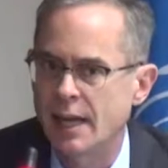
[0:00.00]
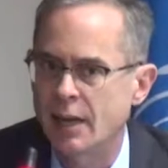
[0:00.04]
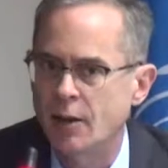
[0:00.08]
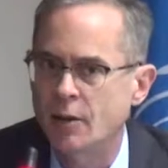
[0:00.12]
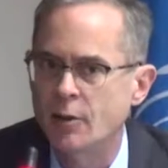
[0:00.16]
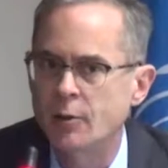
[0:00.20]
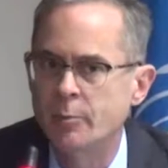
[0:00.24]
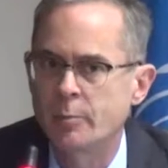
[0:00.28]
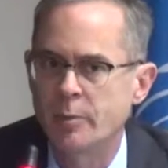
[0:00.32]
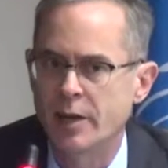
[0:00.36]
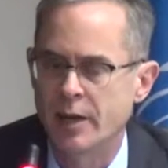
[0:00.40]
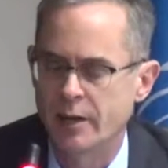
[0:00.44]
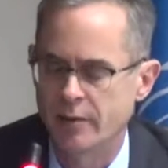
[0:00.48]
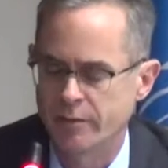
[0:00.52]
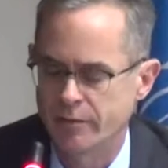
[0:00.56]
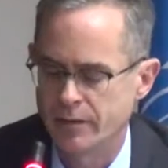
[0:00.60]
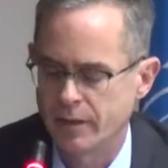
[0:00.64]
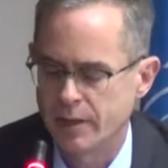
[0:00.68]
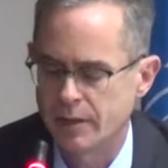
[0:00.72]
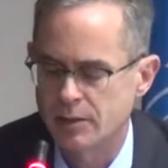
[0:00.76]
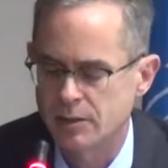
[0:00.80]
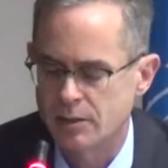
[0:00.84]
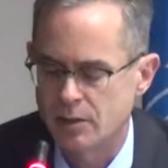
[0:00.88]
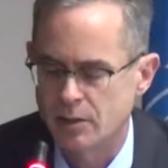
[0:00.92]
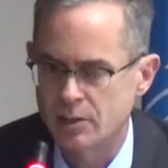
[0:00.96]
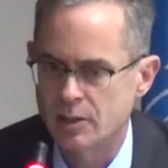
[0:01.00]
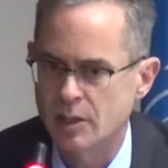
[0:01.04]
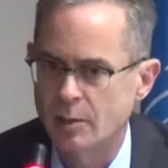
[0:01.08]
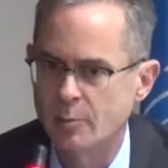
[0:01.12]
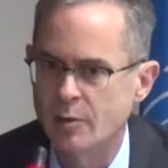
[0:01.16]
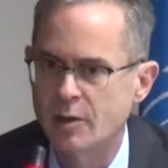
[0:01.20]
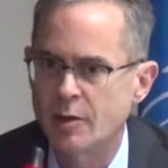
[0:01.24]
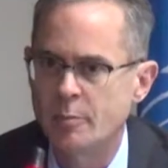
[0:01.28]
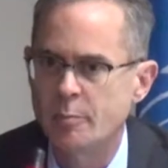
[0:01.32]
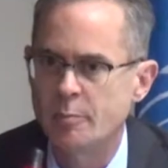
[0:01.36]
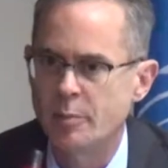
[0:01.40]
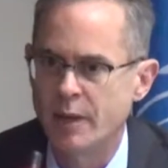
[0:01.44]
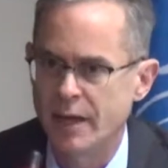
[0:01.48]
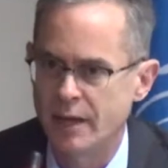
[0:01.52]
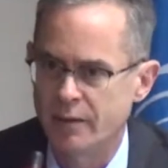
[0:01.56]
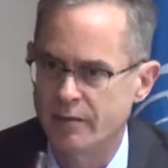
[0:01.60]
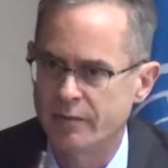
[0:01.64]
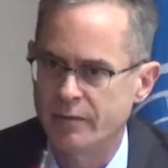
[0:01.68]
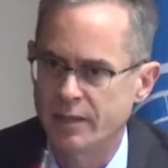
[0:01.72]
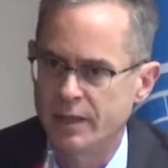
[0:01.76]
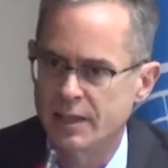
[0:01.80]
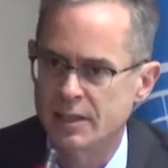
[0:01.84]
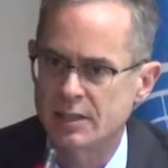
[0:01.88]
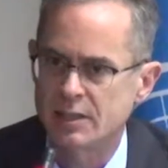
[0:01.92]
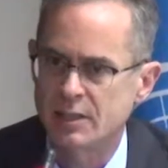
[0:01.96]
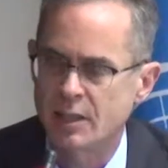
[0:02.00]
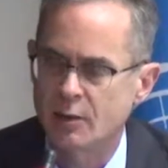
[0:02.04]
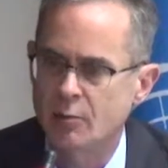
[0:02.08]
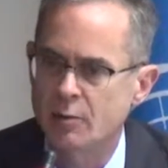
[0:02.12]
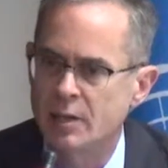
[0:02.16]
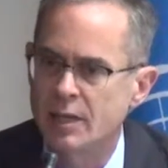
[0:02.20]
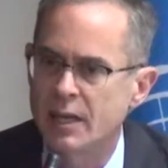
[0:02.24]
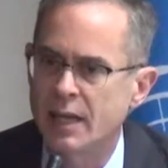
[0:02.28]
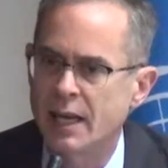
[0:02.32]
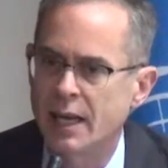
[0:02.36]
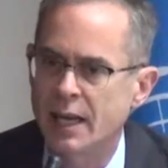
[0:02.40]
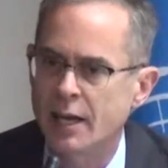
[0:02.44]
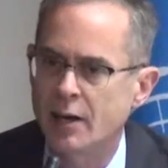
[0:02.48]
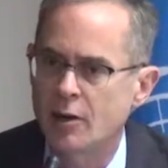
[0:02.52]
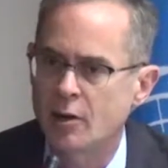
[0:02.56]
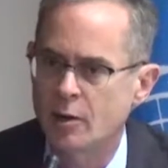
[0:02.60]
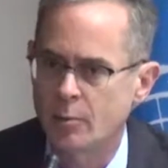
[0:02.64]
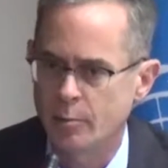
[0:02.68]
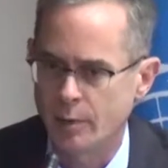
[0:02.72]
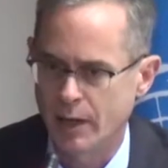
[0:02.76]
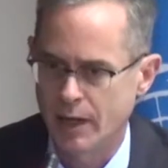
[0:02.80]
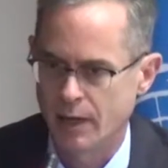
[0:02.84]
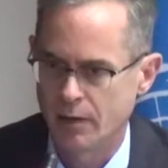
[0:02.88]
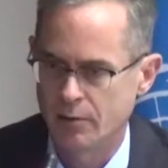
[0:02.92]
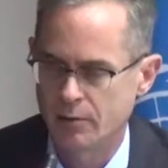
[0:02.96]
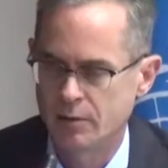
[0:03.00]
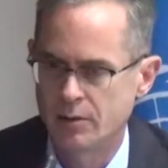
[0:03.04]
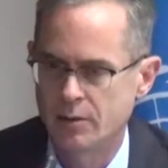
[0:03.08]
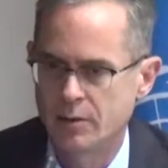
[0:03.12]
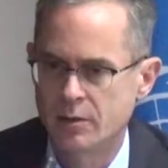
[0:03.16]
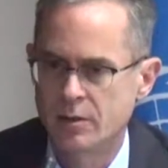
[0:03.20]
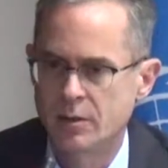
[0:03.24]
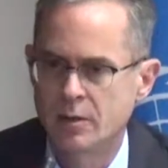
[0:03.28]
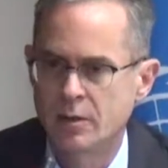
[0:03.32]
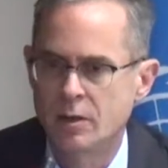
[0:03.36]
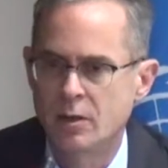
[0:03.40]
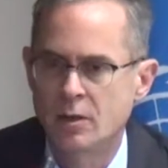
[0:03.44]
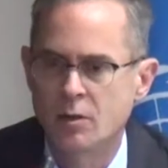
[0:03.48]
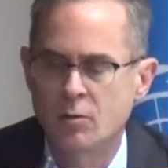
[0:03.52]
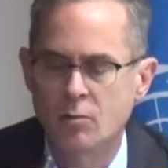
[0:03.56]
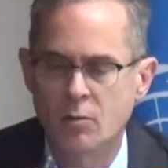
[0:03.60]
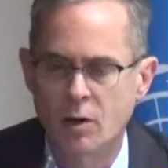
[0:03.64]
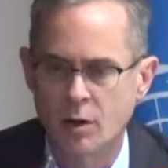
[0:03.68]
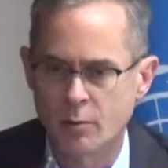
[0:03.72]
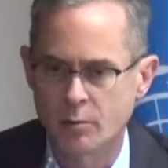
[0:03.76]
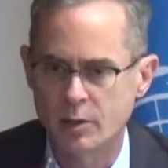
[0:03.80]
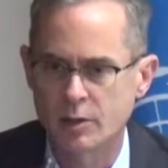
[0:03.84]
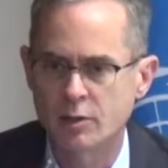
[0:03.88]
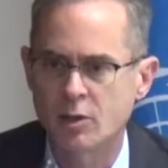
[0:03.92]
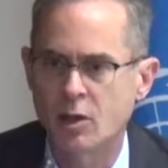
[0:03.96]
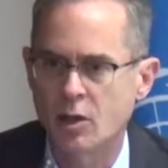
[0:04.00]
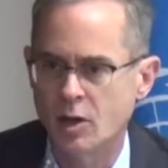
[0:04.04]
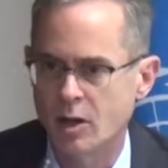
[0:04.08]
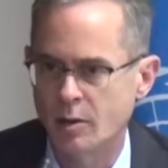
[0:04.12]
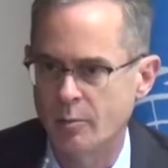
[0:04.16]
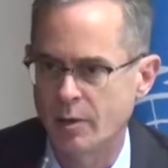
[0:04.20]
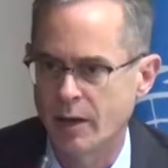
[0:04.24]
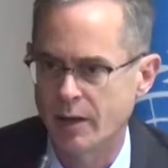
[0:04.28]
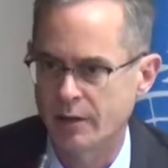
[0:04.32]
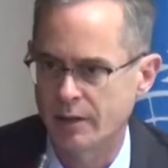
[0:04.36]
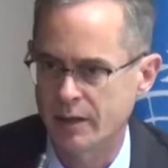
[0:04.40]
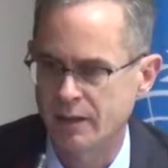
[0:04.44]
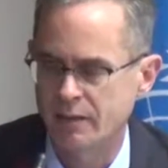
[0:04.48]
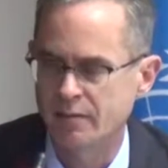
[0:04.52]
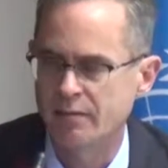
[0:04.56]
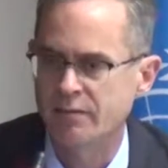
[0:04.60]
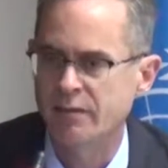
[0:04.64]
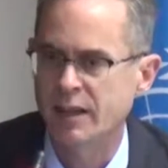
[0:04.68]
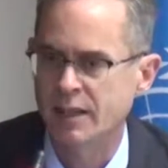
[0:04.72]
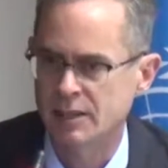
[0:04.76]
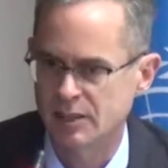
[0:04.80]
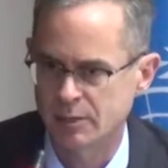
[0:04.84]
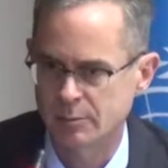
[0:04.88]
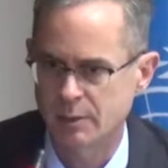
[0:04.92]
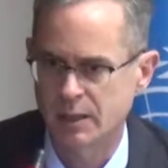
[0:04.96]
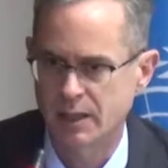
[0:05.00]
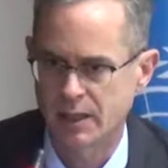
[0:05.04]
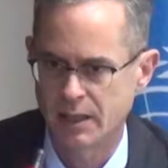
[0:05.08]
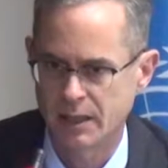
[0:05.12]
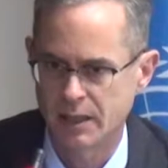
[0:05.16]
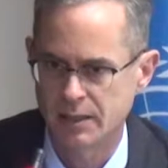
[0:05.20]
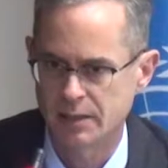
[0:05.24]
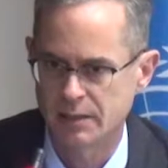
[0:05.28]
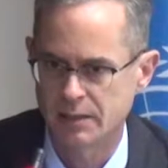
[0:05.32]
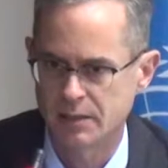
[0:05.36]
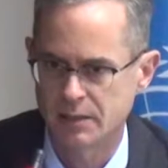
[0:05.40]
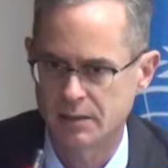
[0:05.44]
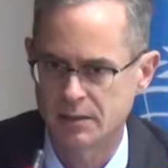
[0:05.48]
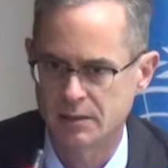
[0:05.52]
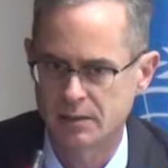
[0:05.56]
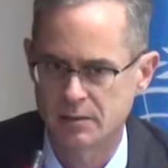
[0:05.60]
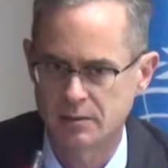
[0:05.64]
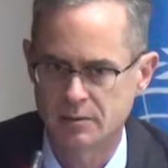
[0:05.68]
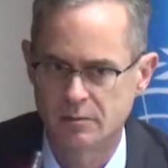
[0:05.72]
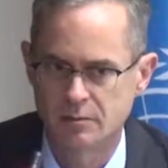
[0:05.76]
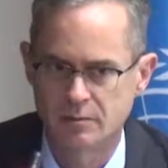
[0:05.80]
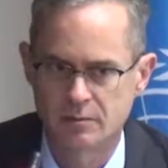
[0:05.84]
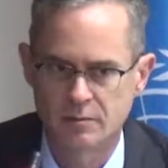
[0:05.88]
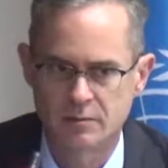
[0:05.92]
health benefits are some of the benefits that we care about when we talk about investment cases.